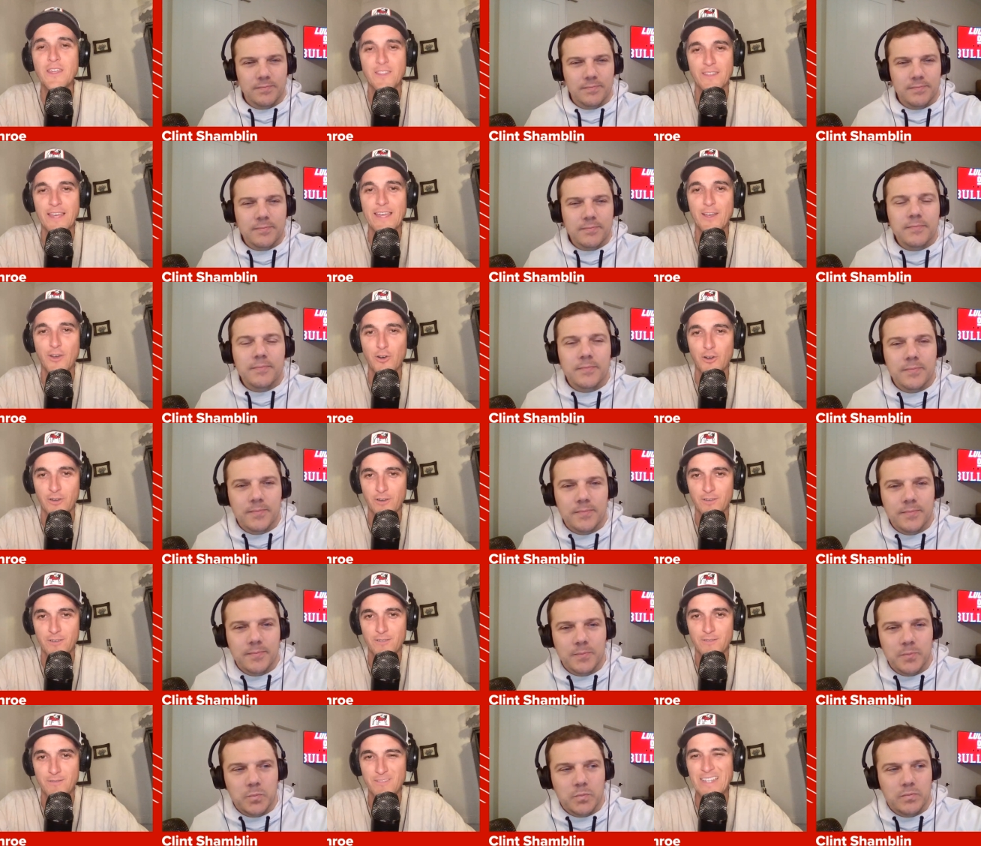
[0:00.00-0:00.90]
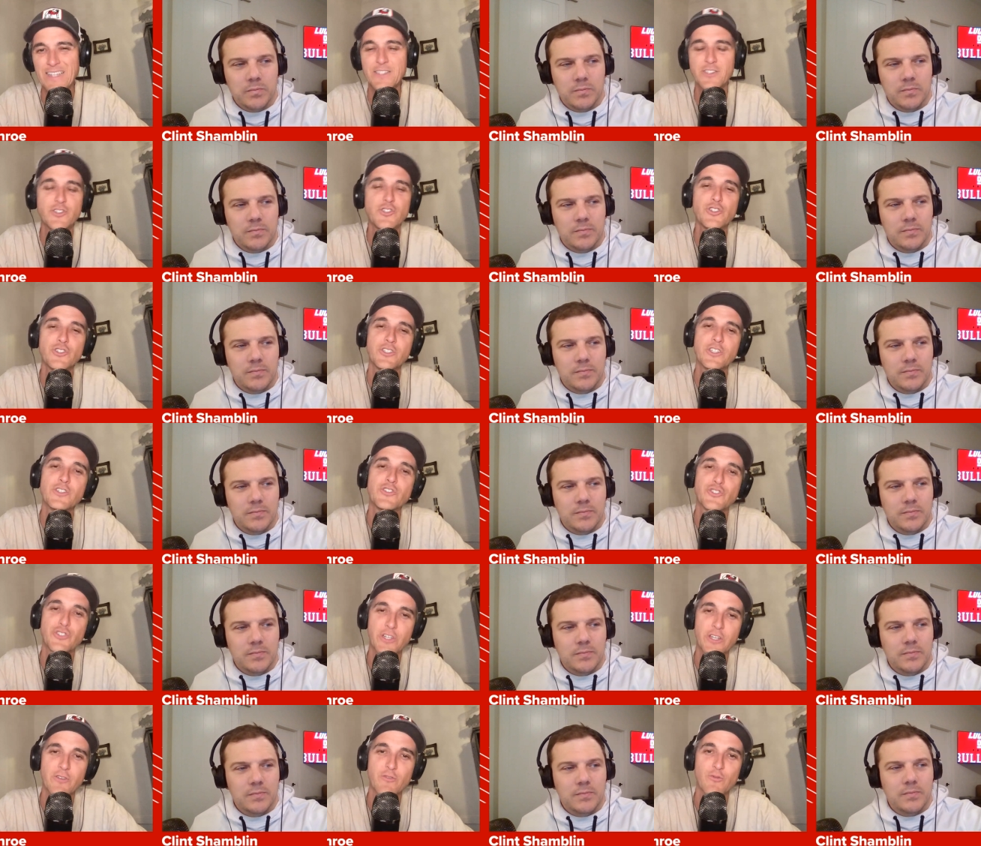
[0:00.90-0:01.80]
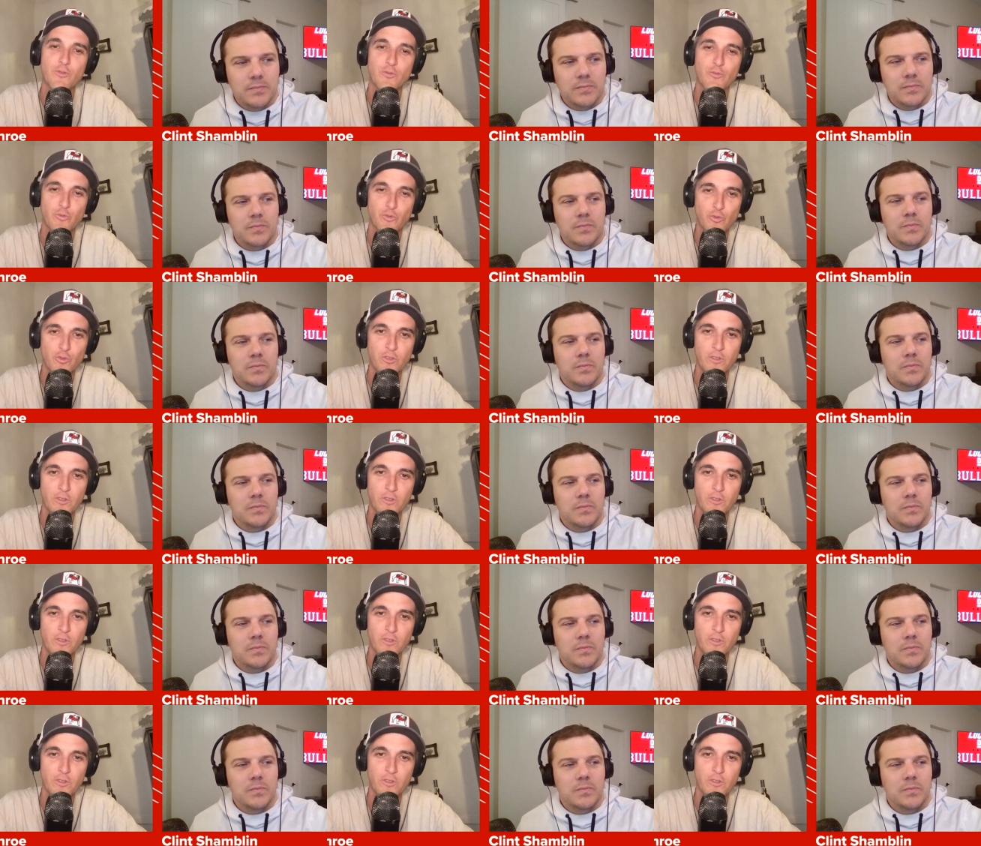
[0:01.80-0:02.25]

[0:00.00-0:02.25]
Speaker 1: they are. That's just a general rule